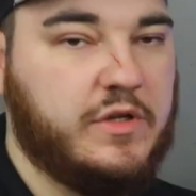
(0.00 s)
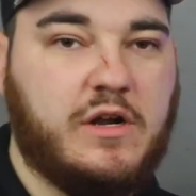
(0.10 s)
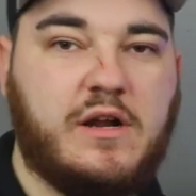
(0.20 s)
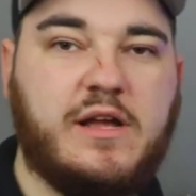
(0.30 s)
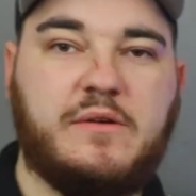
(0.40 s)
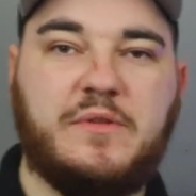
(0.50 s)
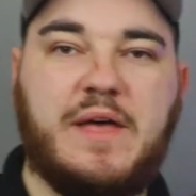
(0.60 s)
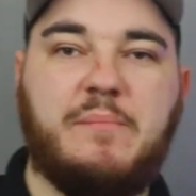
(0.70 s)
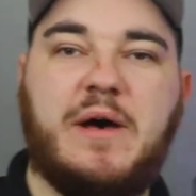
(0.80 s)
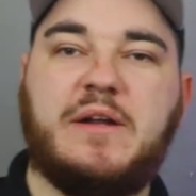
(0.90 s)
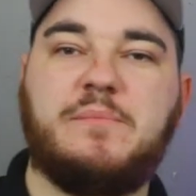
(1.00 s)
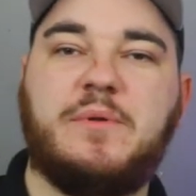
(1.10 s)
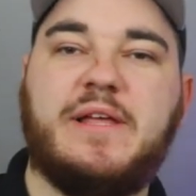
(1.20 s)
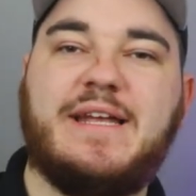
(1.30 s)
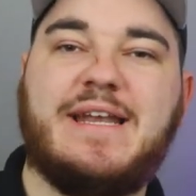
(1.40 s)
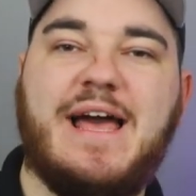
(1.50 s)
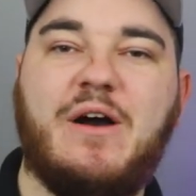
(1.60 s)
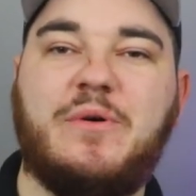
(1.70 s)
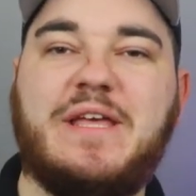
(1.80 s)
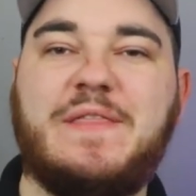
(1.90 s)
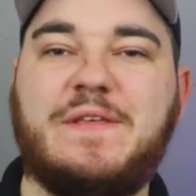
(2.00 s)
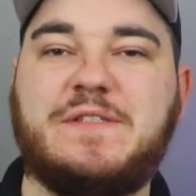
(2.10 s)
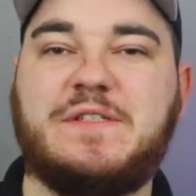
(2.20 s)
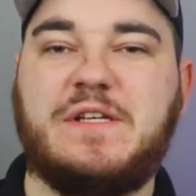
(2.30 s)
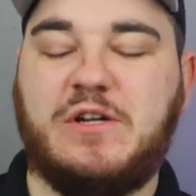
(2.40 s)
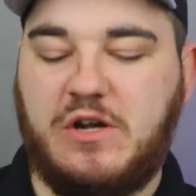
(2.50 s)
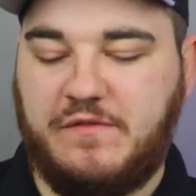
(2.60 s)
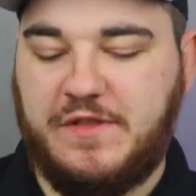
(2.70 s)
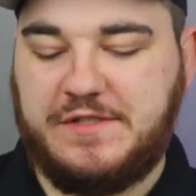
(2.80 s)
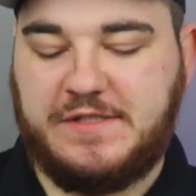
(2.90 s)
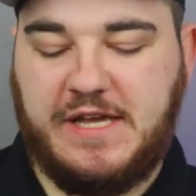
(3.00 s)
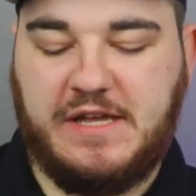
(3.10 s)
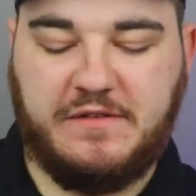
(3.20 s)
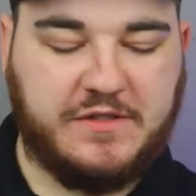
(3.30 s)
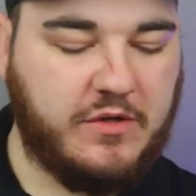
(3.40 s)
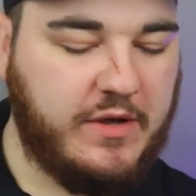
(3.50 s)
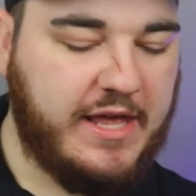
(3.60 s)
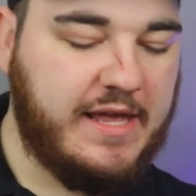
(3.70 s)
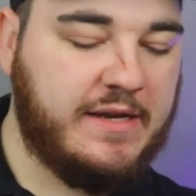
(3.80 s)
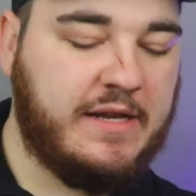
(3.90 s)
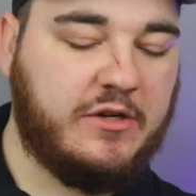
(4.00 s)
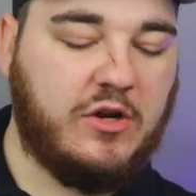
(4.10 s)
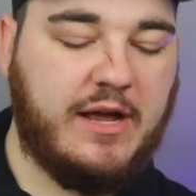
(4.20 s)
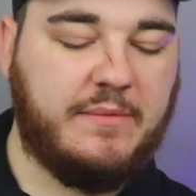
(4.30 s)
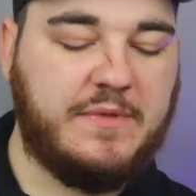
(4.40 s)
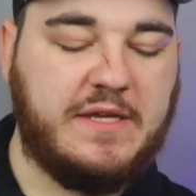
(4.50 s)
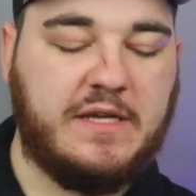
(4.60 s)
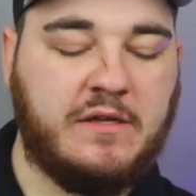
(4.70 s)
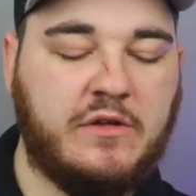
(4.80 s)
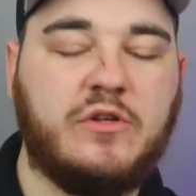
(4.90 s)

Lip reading: Alright, with that bottom plate now in the center of the stand, let's go ahead and grab the